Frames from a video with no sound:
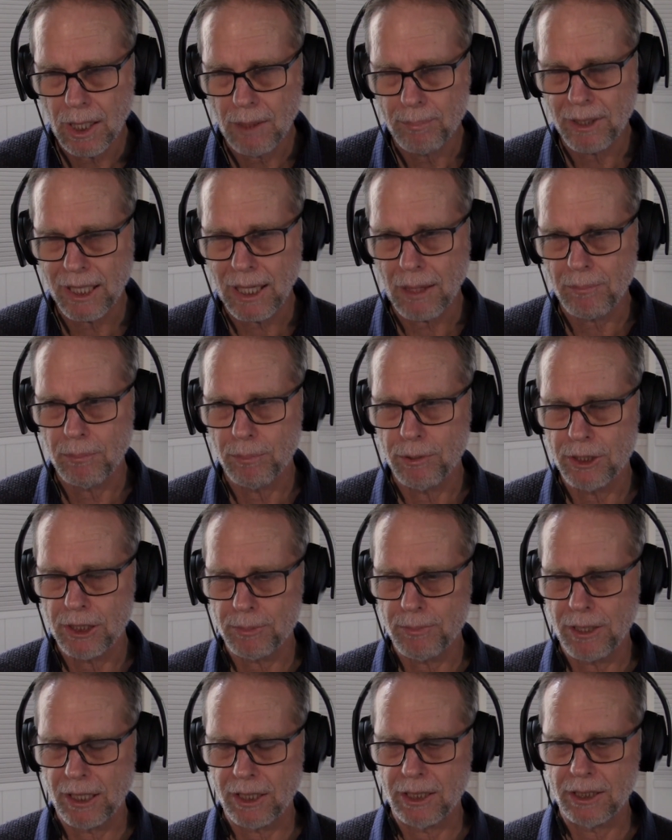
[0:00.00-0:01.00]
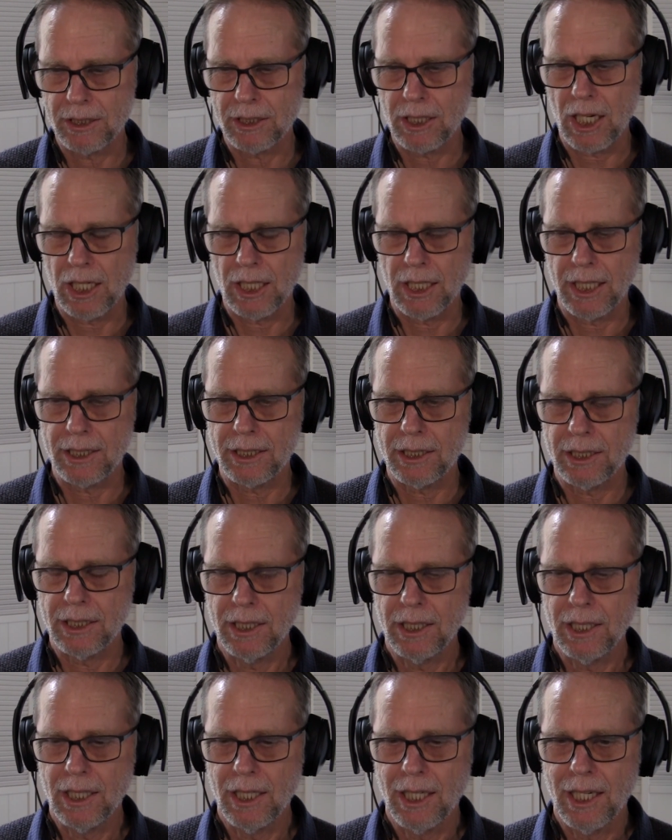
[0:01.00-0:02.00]
became a Buddhist monk in Thailand.
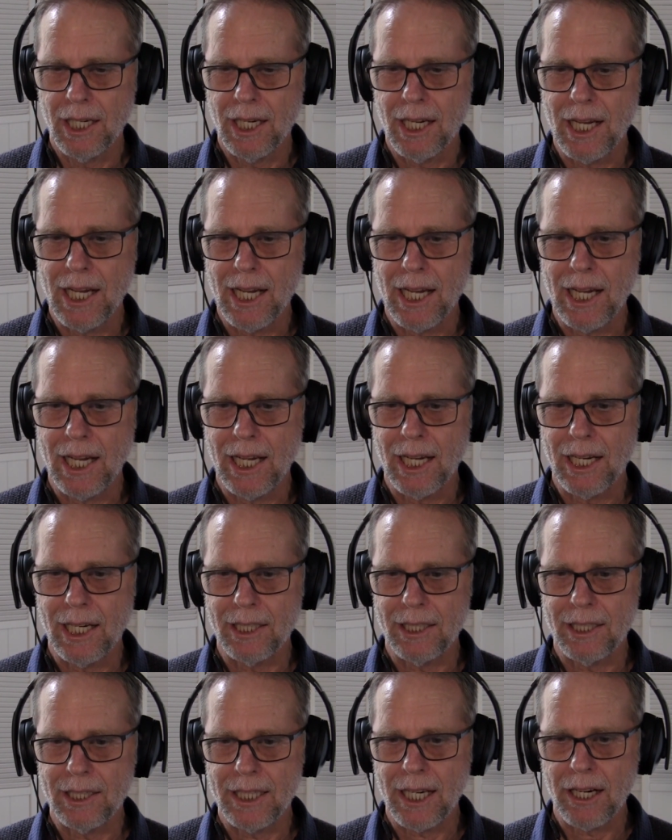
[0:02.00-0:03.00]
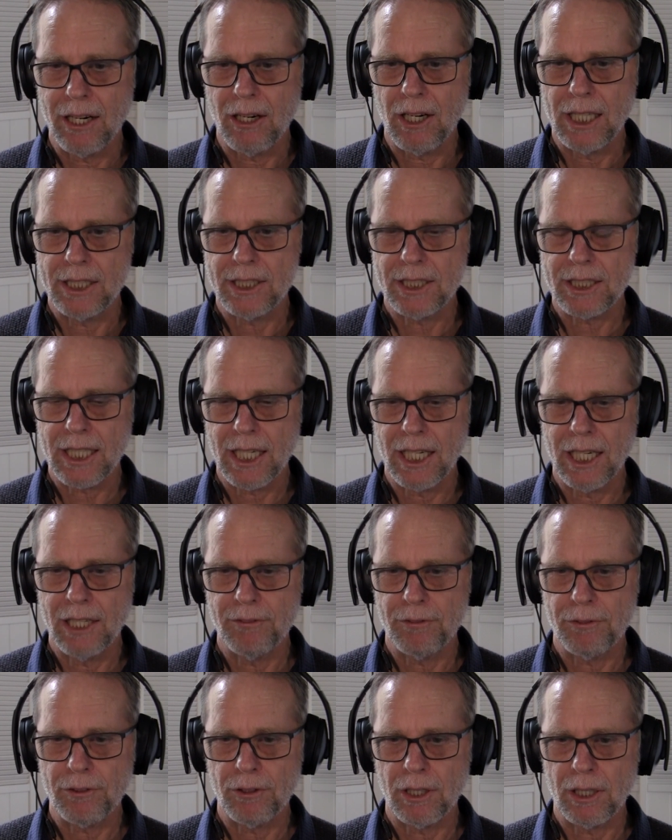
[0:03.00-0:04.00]
And there I stayed
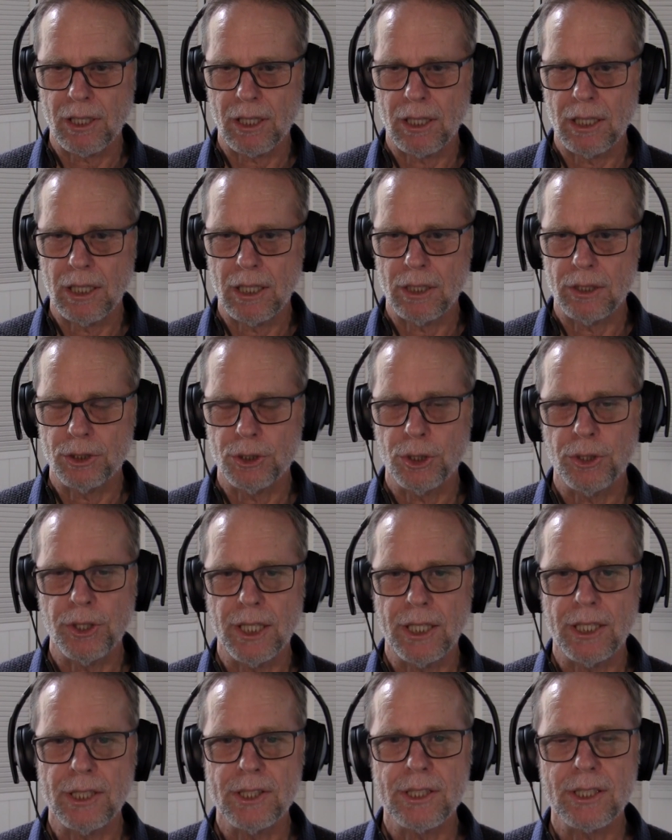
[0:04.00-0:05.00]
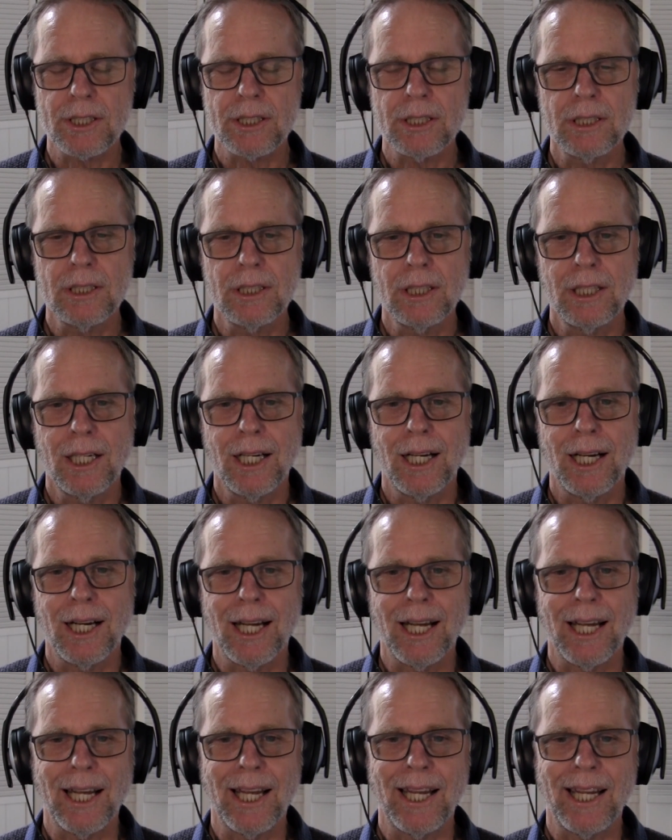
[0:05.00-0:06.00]
for 2 years
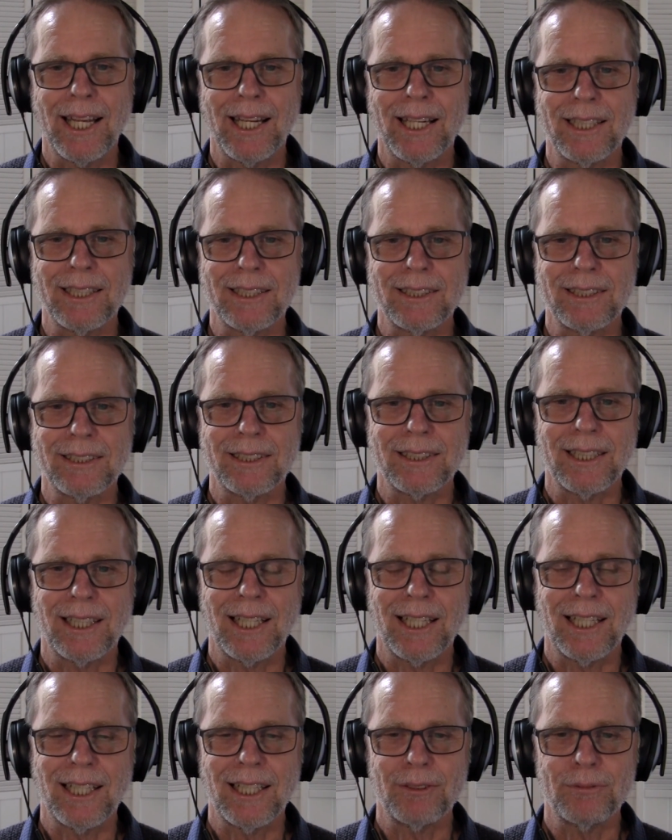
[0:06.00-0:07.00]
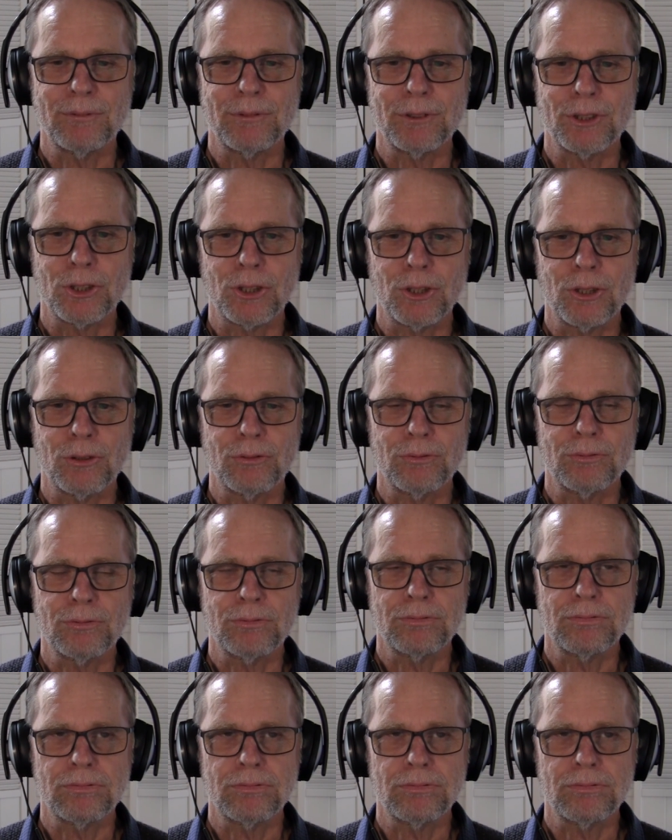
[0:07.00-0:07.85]
and sort of